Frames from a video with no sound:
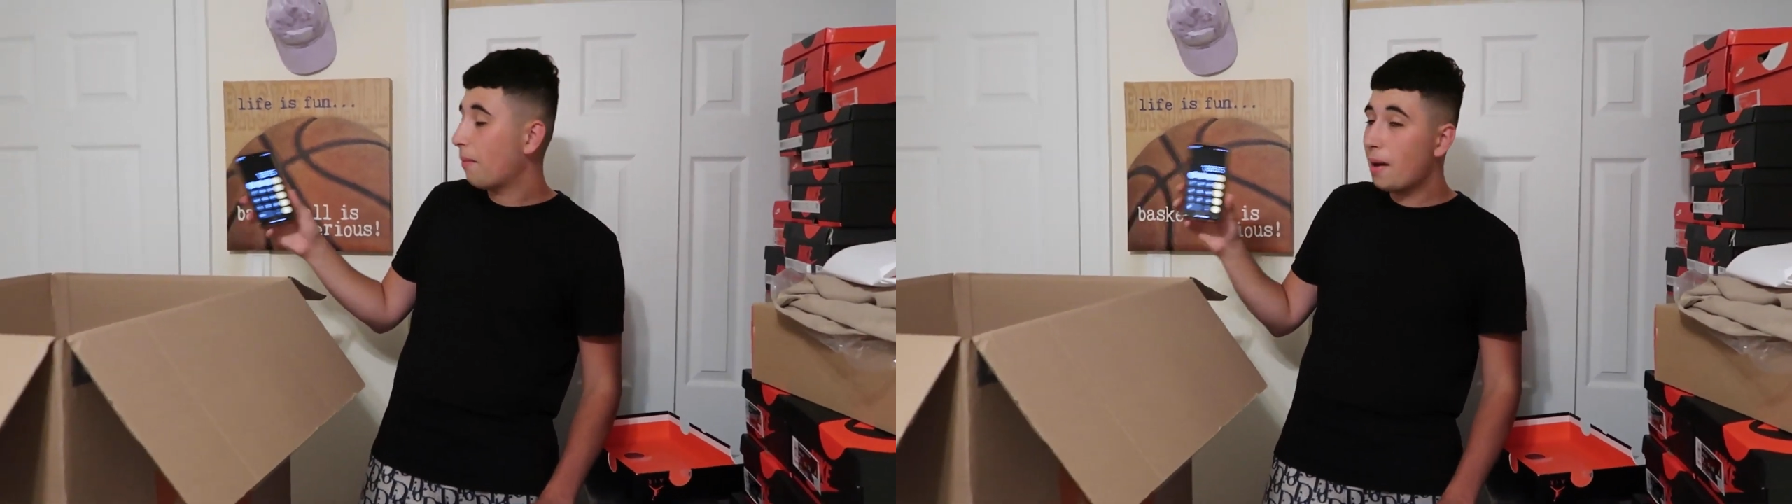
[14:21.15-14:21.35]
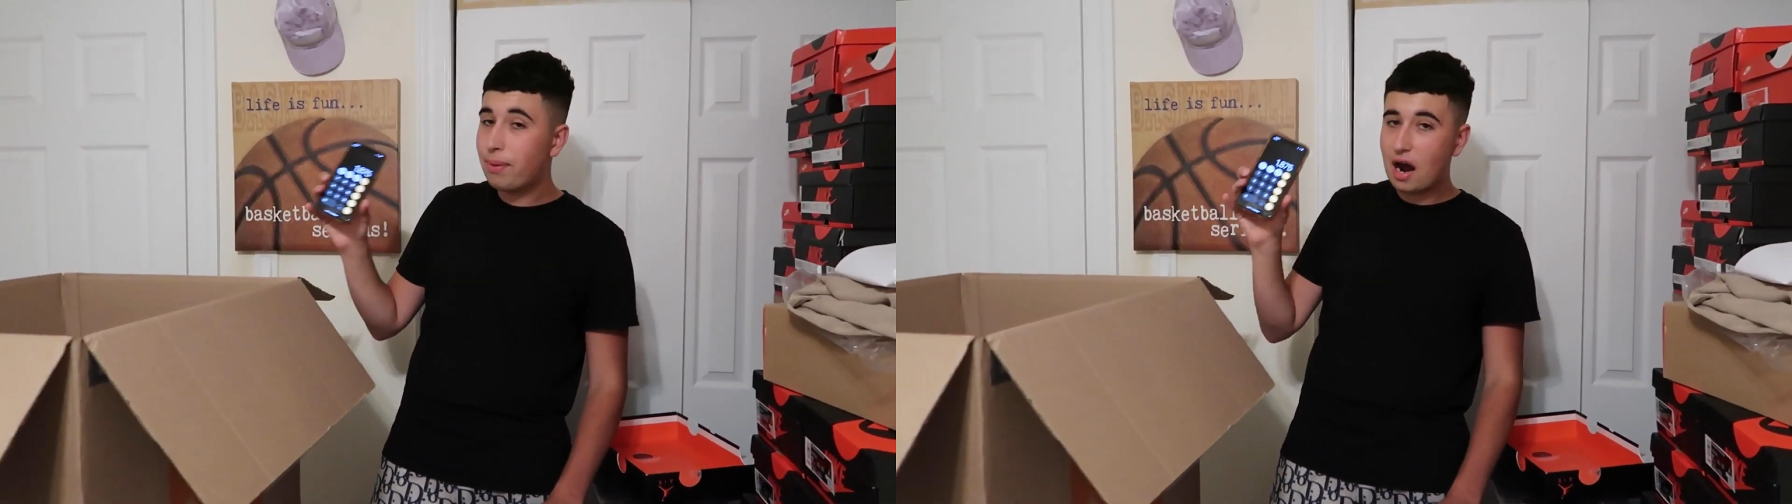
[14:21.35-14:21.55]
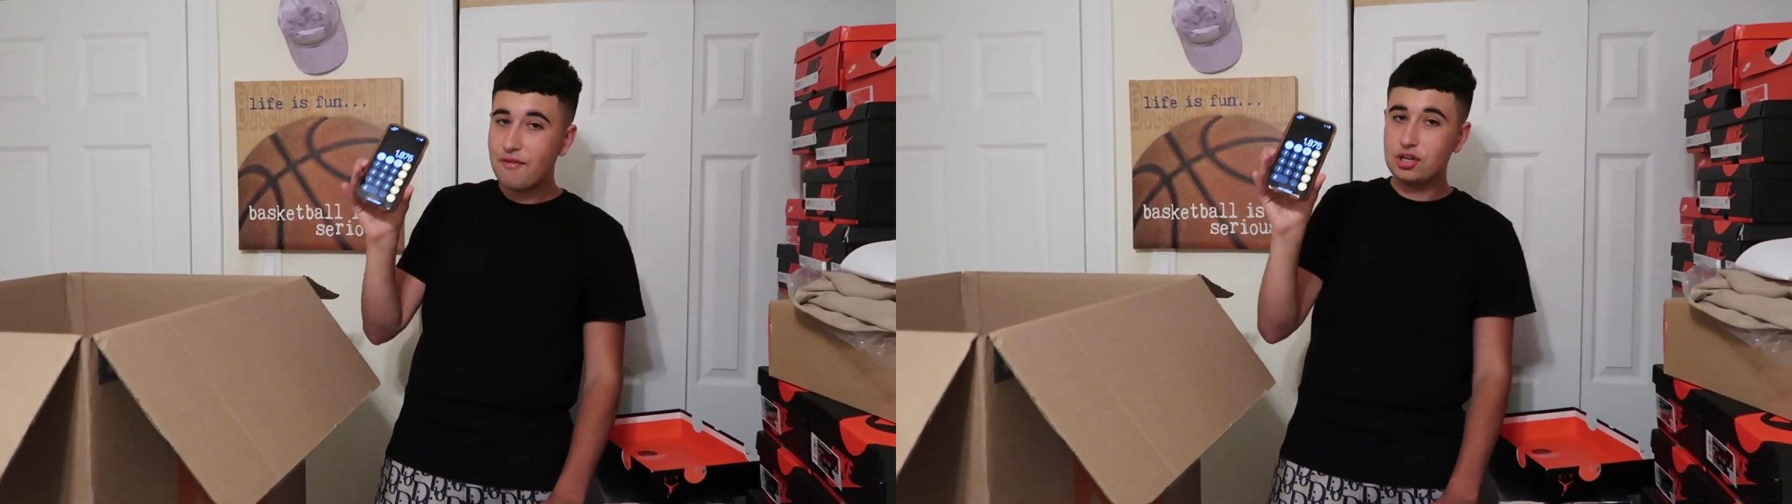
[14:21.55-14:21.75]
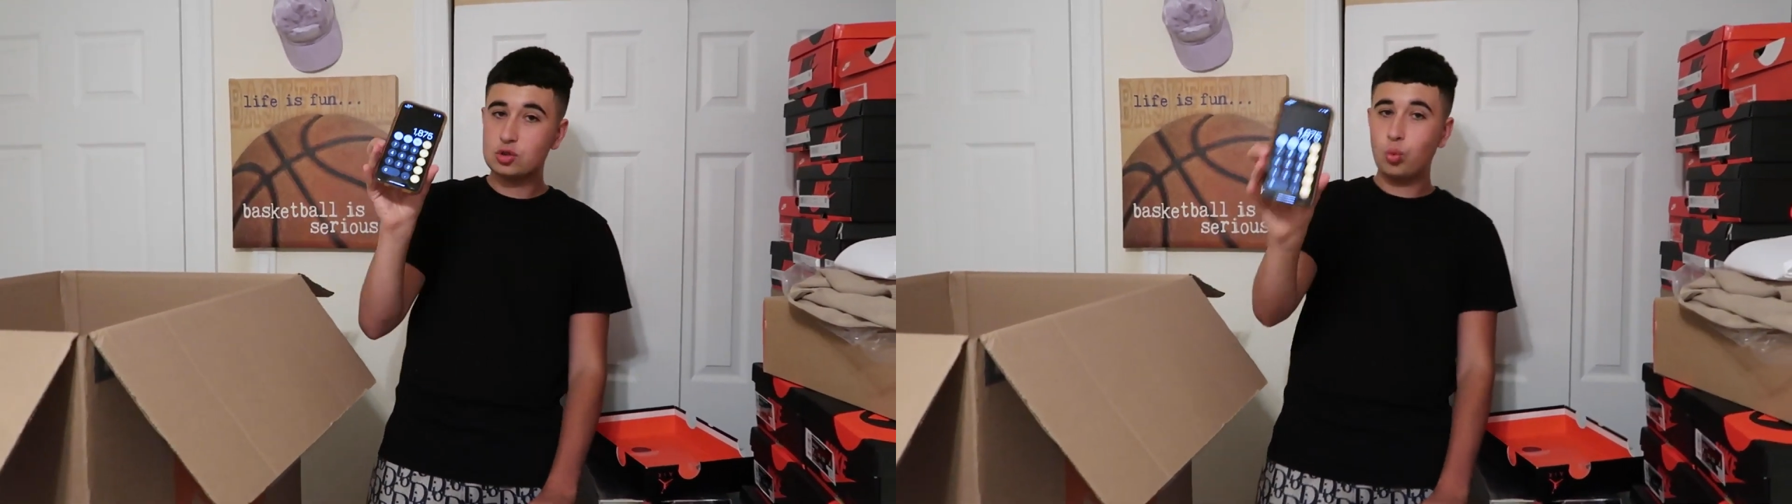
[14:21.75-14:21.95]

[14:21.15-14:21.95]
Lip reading: my profit is